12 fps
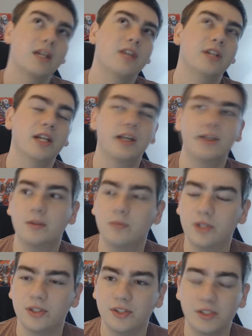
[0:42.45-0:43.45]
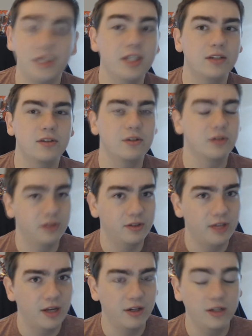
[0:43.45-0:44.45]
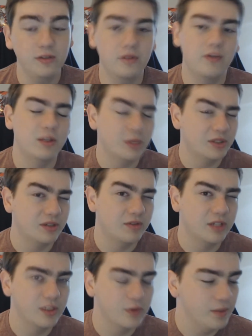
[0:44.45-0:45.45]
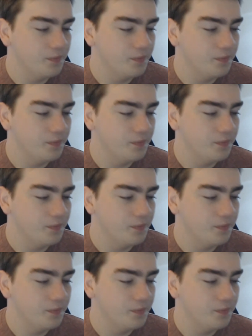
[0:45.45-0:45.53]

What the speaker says: I think I got them on Sunday, and it's currently Saturday, so I've had about 7 days with them.